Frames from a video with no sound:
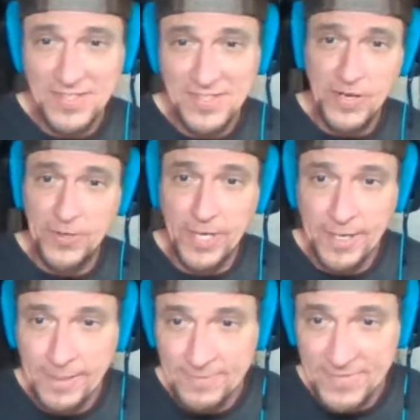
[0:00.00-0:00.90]

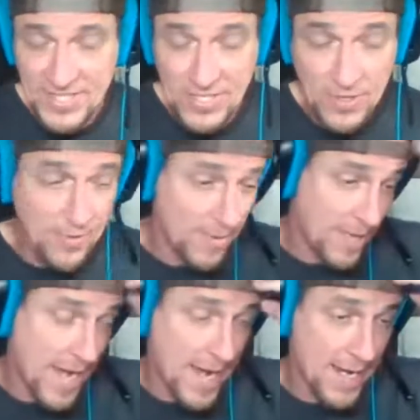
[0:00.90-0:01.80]
so
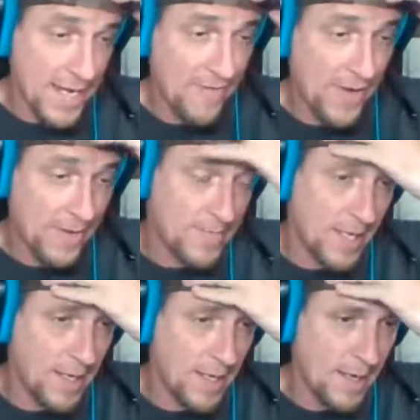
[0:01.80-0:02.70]
yeah, I gave him
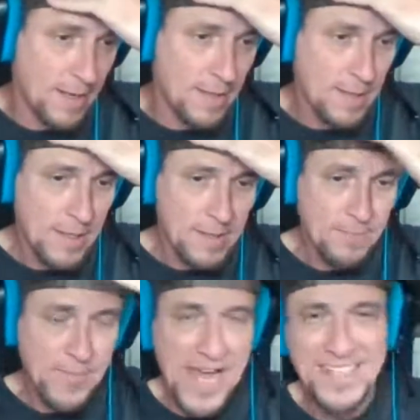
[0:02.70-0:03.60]
the
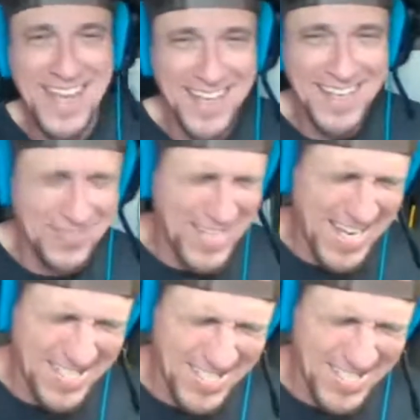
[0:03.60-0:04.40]
backside of that